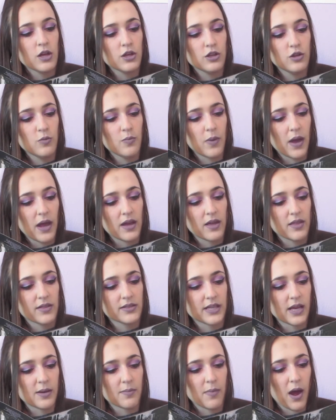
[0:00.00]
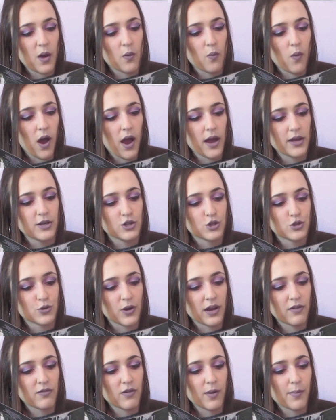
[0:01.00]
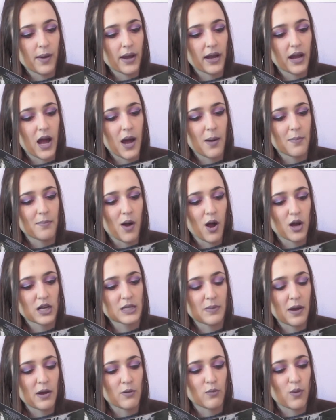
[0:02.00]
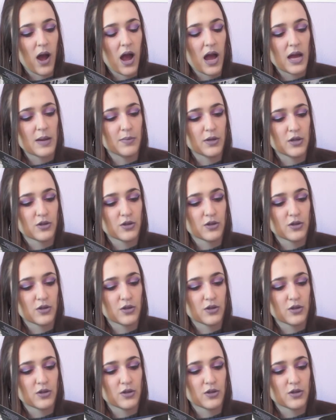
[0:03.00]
You bathed in my wine, drank from my cup, mocked my rhyme.